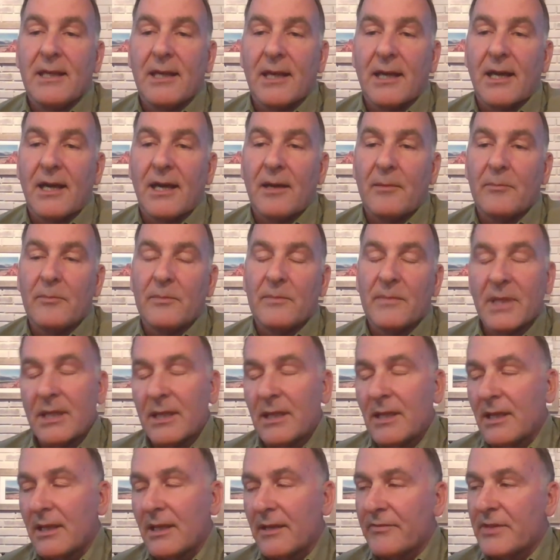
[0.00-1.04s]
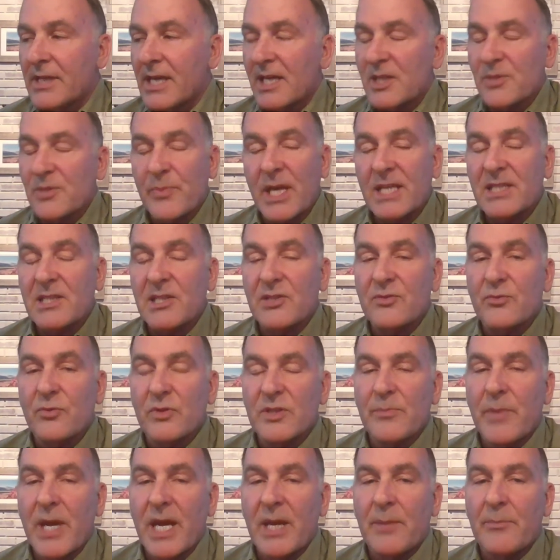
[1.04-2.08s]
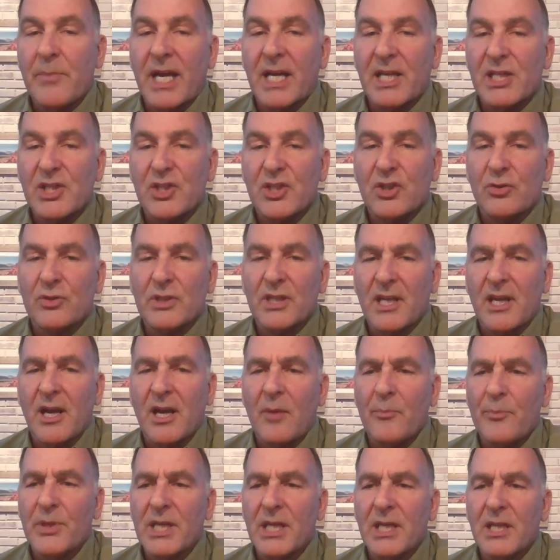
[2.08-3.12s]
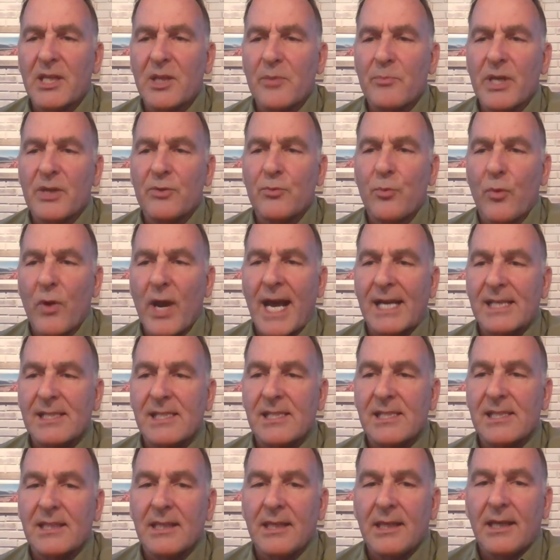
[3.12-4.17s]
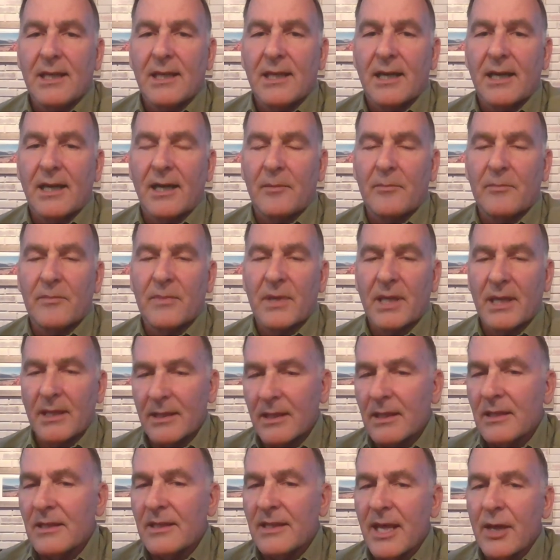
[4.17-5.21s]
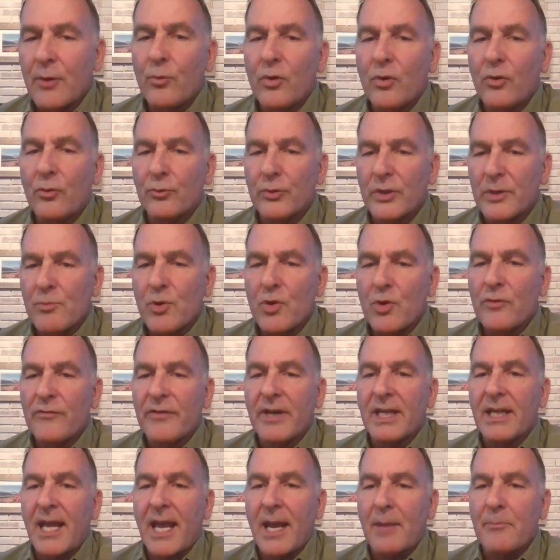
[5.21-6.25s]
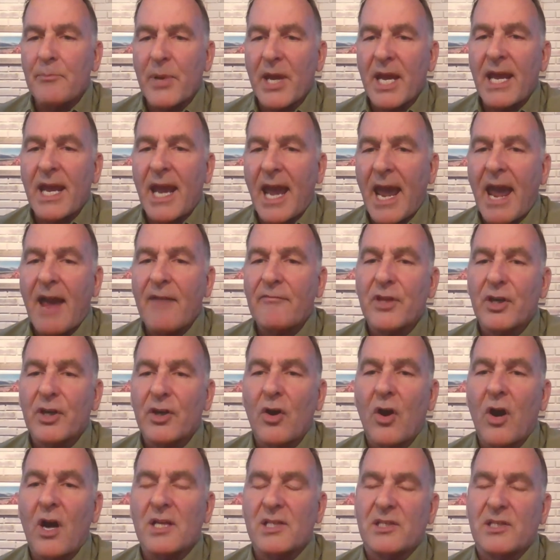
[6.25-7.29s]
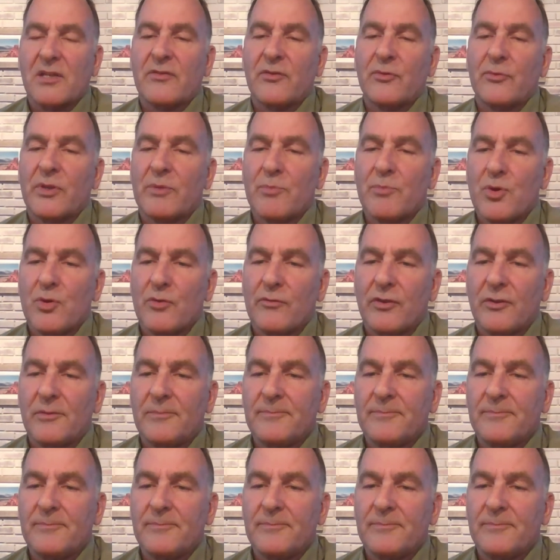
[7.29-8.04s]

Um, if the asbestos was made by a certain company in the Midwest, um, they will remove it and pay half the cost of the removal.